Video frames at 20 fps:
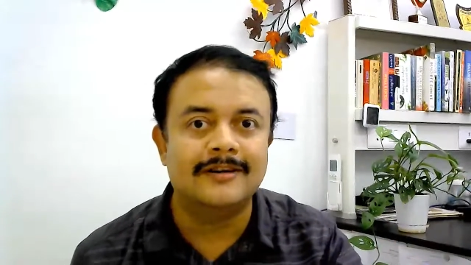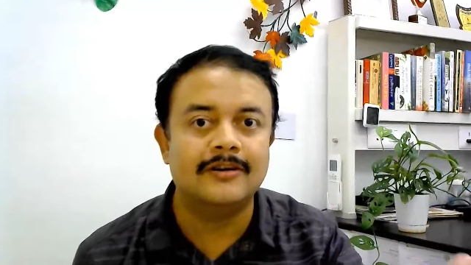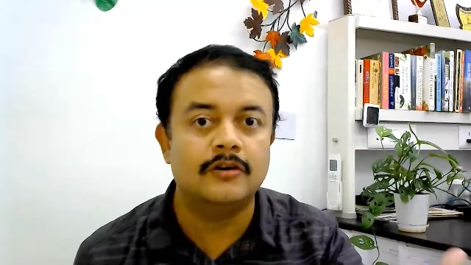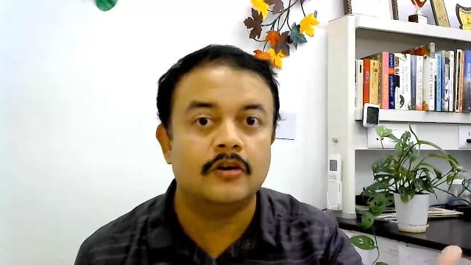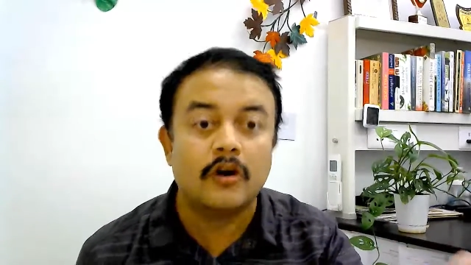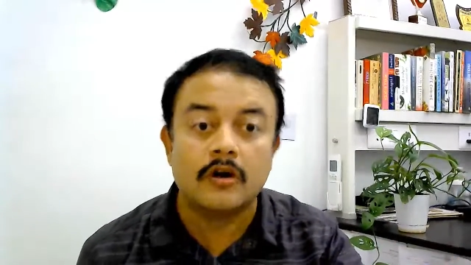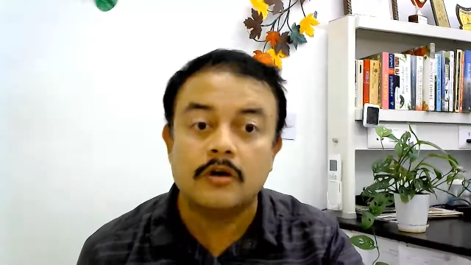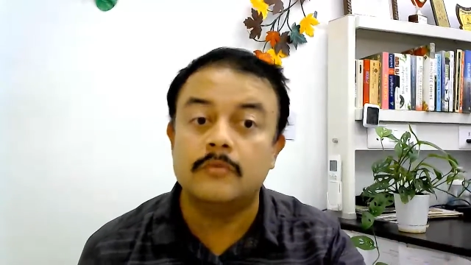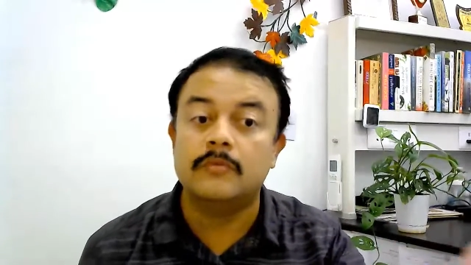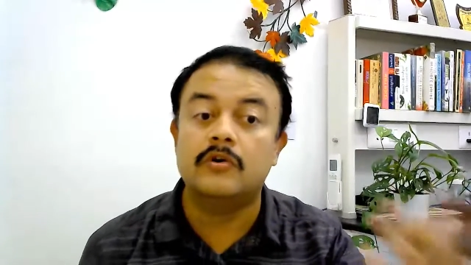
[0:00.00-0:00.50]

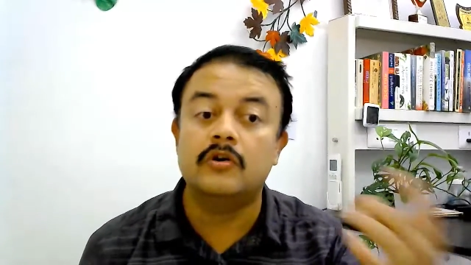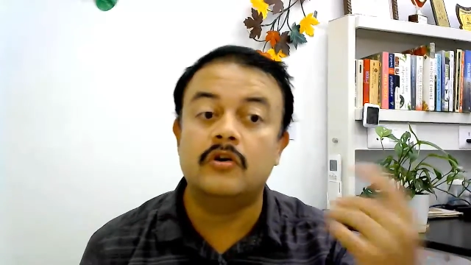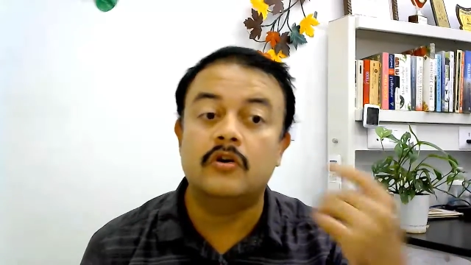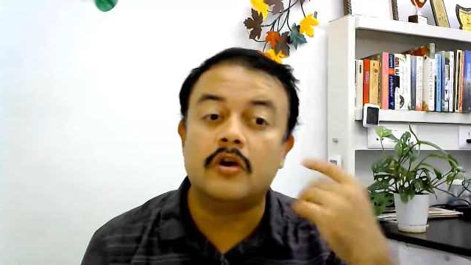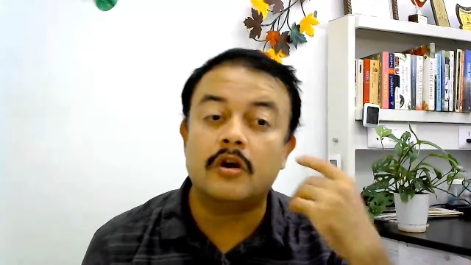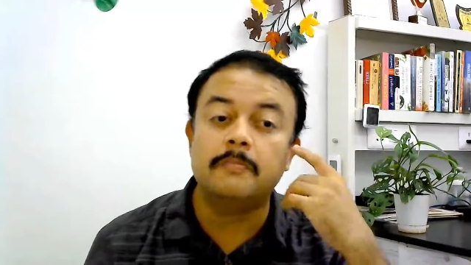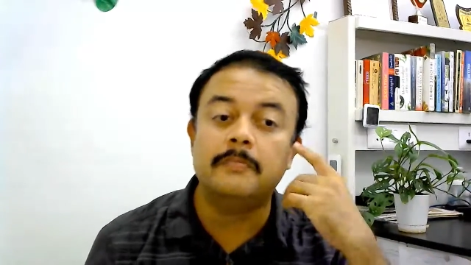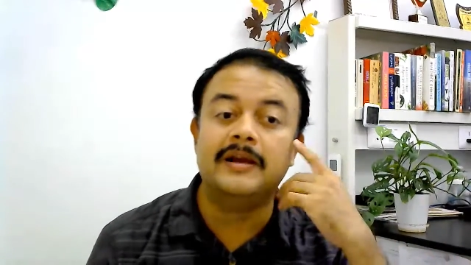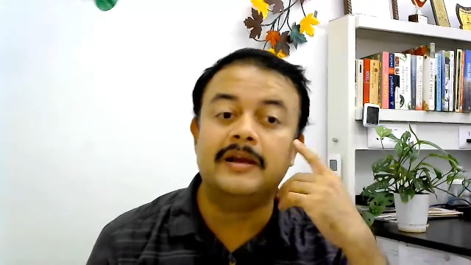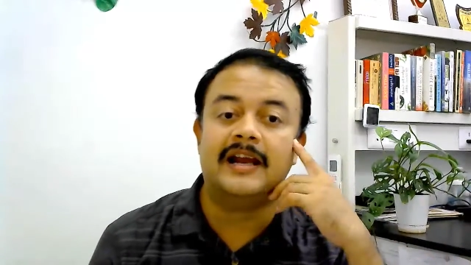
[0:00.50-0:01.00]
Don't
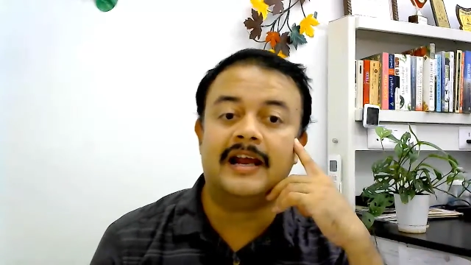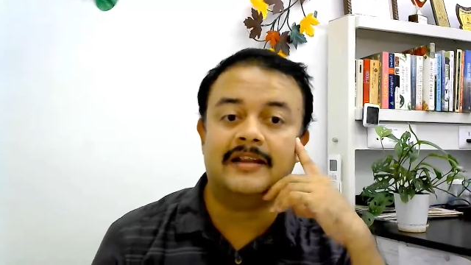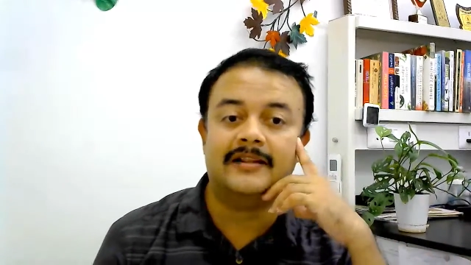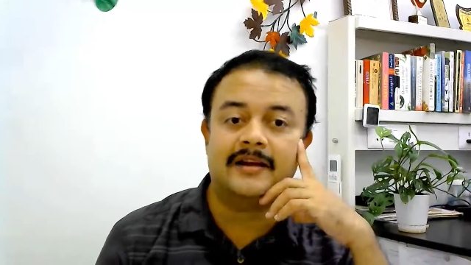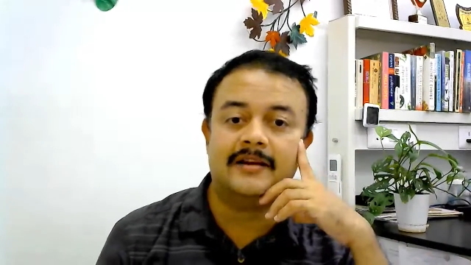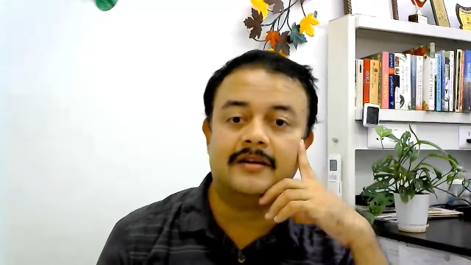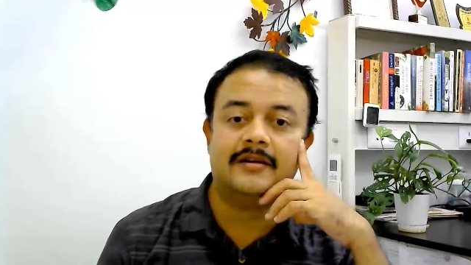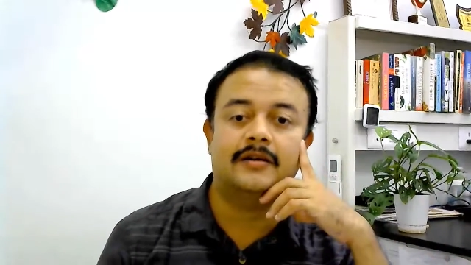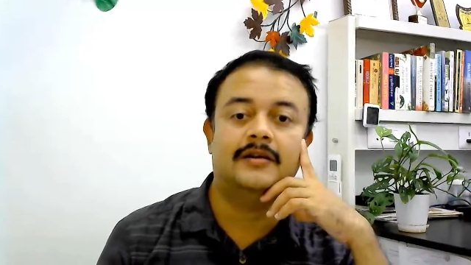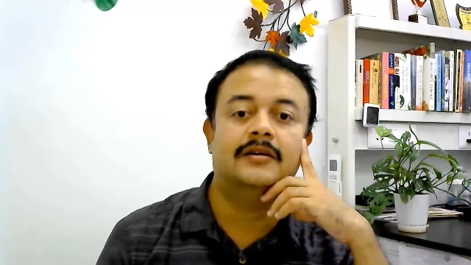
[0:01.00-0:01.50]
be like
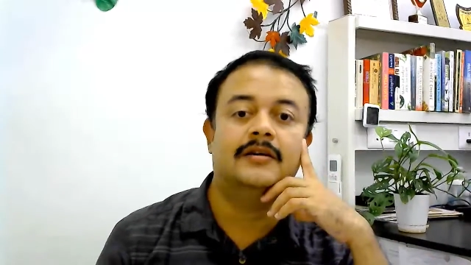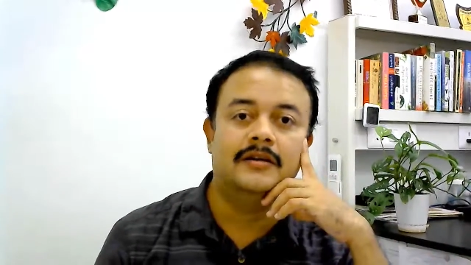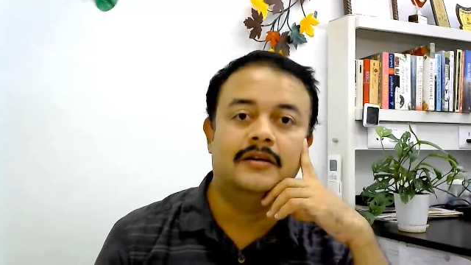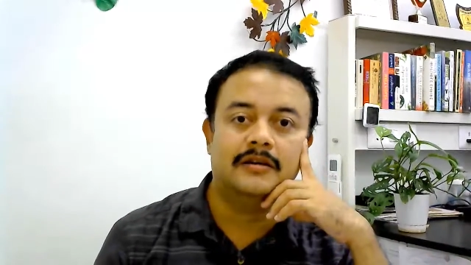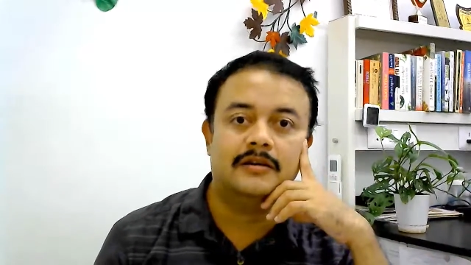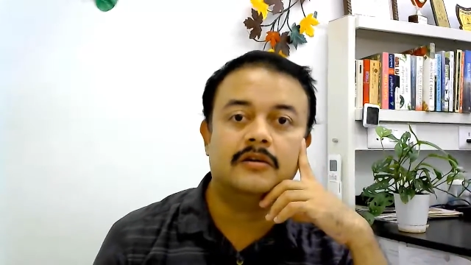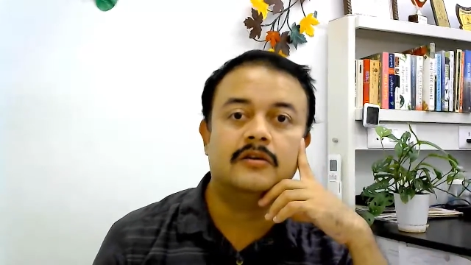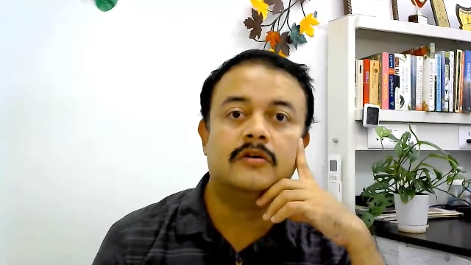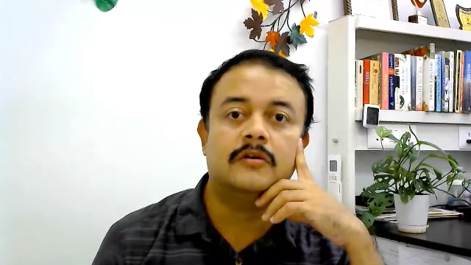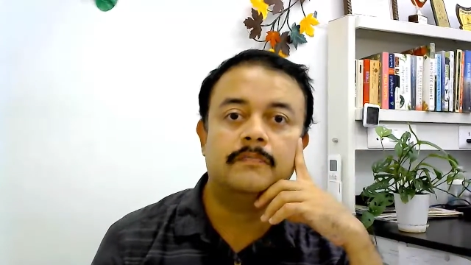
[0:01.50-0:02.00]
that,
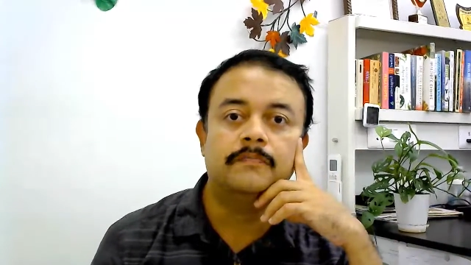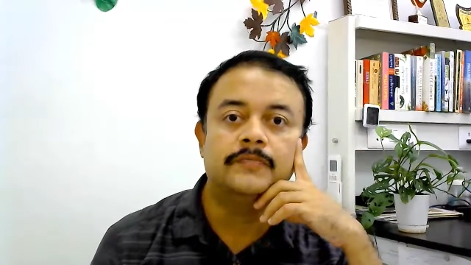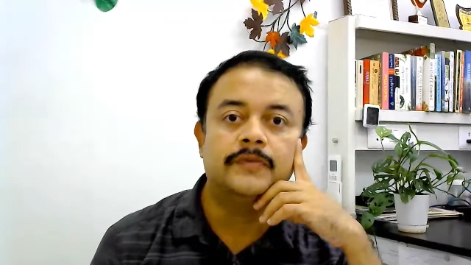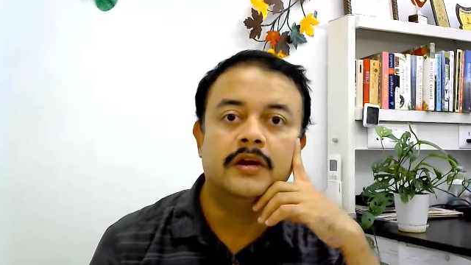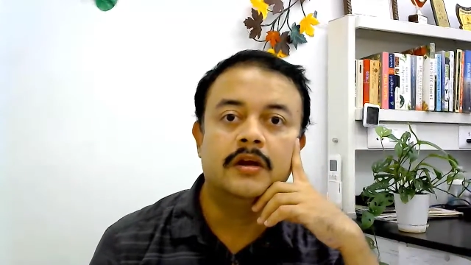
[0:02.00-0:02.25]
you know.